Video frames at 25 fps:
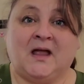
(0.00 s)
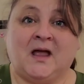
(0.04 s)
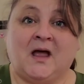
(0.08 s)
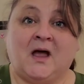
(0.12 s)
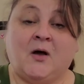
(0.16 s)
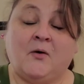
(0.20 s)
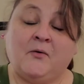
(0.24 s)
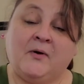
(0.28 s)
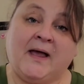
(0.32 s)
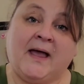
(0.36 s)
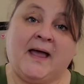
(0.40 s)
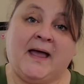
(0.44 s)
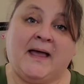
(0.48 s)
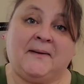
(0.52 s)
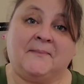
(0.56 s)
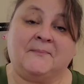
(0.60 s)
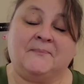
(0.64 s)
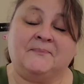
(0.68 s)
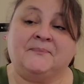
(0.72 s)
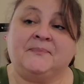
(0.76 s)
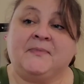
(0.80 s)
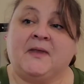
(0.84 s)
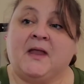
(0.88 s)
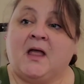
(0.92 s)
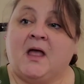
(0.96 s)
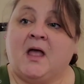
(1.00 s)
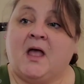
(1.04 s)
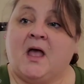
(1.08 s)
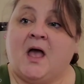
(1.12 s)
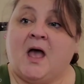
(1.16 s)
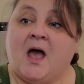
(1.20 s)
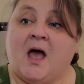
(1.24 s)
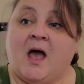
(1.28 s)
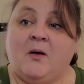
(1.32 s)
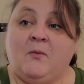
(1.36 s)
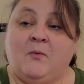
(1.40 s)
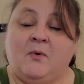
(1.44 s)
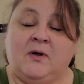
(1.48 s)
Okay,
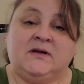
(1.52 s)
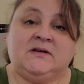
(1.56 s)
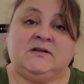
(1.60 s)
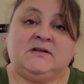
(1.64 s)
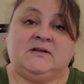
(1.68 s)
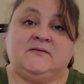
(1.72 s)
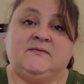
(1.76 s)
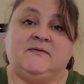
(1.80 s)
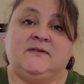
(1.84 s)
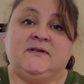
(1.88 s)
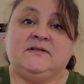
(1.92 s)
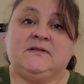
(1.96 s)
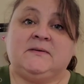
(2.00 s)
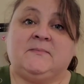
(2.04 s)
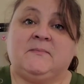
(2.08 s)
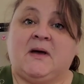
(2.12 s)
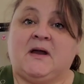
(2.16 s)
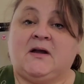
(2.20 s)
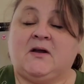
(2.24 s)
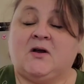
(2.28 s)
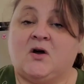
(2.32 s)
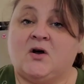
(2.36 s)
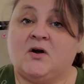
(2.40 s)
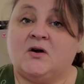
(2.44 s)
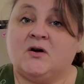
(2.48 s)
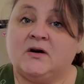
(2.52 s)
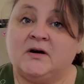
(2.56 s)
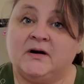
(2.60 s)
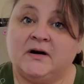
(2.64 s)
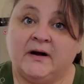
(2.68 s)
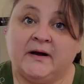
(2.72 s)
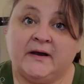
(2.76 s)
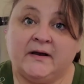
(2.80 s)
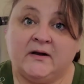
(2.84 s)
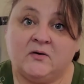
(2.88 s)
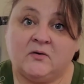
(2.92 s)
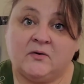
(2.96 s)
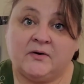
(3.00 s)
I went to visit my daughter
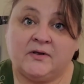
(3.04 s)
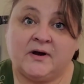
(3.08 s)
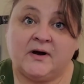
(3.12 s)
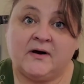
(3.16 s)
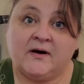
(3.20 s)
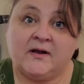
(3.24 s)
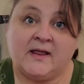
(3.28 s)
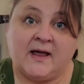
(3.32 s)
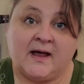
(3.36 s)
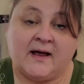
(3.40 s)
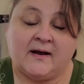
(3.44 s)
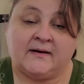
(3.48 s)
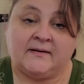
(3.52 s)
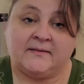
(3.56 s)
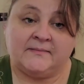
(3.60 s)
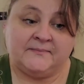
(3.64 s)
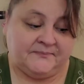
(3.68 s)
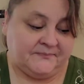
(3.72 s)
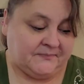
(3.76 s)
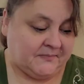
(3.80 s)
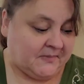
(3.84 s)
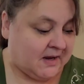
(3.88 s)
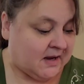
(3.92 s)
in North Carolina,